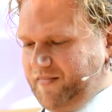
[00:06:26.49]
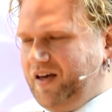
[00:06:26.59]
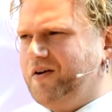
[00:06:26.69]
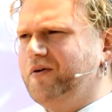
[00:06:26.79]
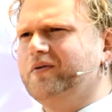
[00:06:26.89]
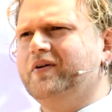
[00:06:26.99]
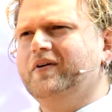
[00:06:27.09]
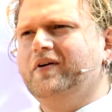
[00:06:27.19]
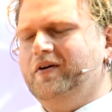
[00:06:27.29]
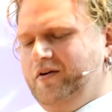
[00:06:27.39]
I don't
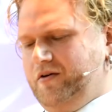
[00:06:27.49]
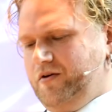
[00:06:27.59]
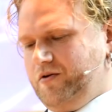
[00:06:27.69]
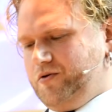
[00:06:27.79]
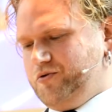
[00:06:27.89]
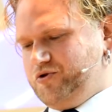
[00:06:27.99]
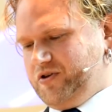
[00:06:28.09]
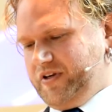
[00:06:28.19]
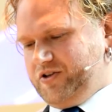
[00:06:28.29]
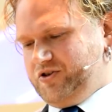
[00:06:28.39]

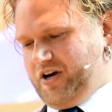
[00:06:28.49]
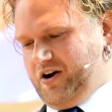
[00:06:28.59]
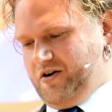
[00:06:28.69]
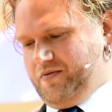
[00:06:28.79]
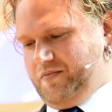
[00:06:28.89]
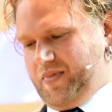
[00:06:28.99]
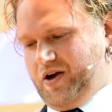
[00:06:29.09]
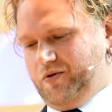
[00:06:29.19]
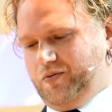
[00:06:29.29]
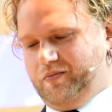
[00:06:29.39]
usually share
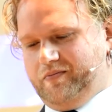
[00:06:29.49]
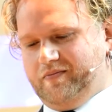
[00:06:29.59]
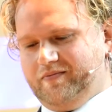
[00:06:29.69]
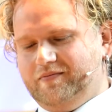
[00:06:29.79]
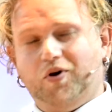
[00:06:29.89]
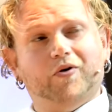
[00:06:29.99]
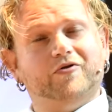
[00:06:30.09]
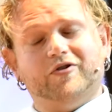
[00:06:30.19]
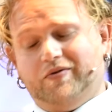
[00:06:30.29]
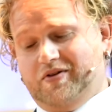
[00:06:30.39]
my own
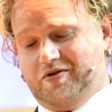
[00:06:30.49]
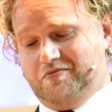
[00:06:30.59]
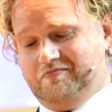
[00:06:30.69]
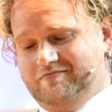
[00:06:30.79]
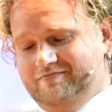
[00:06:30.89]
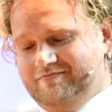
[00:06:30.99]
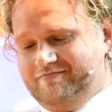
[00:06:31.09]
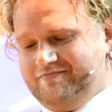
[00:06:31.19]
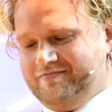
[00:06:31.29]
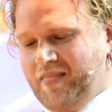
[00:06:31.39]
poetry with you,
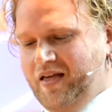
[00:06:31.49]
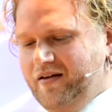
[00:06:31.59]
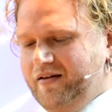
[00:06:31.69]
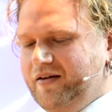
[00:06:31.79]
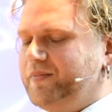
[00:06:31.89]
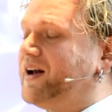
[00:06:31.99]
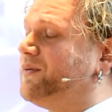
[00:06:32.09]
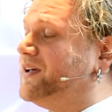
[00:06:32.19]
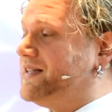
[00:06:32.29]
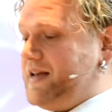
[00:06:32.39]
but I
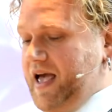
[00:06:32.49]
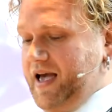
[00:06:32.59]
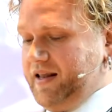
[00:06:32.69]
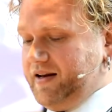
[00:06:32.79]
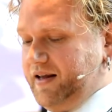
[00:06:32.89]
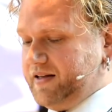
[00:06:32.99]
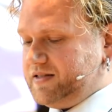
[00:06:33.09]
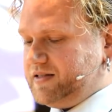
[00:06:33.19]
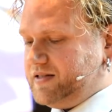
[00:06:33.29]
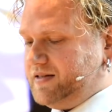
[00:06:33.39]
will today, and
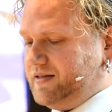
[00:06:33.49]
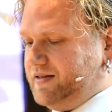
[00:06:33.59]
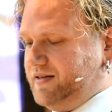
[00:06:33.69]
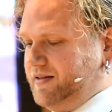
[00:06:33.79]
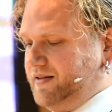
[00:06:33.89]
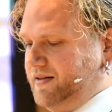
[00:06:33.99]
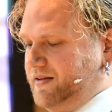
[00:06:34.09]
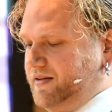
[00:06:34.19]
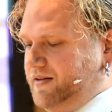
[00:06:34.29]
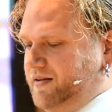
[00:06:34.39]
it's
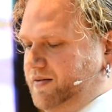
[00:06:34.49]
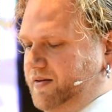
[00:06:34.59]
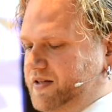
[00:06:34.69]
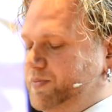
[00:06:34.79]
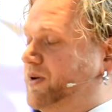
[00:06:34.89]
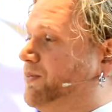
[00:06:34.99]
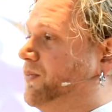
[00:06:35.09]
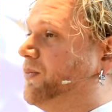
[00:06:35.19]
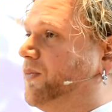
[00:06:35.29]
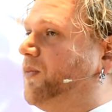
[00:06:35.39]

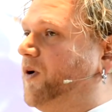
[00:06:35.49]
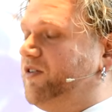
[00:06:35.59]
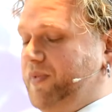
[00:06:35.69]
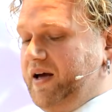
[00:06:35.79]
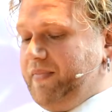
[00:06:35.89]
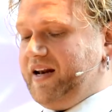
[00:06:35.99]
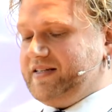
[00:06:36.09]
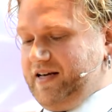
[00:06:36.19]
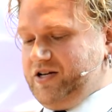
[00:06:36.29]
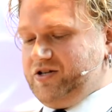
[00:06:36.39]
been one of my
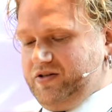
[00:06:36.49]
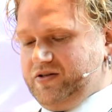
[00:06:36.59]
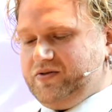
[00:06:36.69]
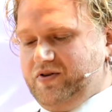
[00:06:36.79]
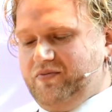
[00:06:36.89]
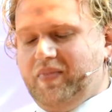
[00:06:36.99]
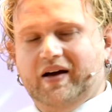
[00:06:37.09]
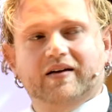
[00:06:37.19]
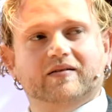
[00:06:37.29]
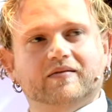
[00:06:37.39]
meditations, one of
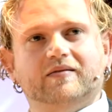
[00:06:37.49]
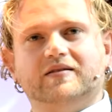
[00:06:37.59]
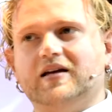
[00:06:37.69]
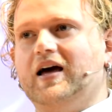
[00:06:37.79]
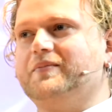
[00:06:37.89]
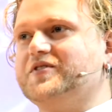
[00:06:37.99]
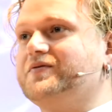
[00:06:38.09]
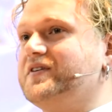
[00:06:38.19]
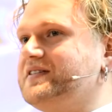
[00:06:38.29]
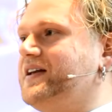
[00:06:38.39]
my times
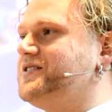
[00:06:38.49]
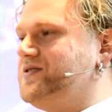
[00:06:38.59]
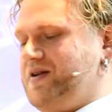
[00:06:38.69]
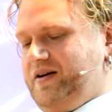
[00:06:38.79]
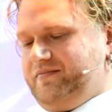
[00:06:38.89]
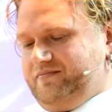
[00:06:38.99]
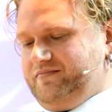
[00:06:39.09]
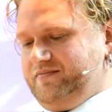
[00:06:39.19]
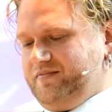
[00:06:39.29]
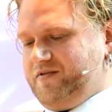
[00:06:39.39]
for centering
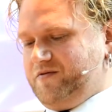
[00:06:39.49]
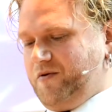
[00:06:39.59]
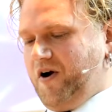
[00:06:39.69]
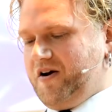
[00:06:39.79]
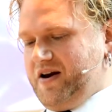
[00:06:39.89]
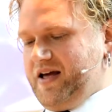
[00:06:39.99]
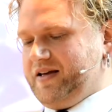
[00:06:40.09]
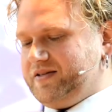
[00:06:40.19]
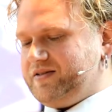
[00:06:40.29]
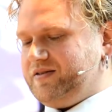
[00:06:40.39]
through hard
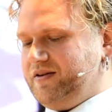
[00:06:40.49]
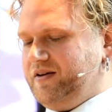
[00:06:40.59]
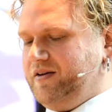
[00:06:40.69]
days.